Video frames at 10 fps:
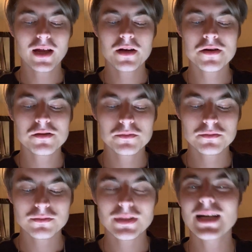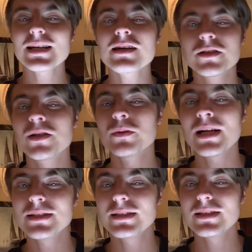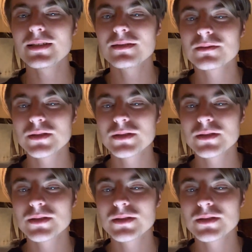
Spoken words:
I got good at what I did,